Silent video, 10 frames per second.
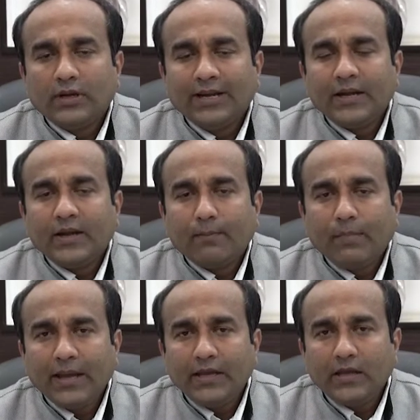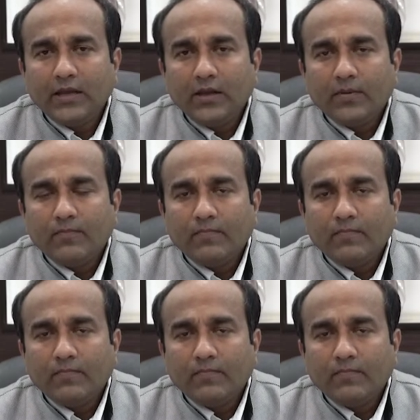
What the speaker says: get panicky.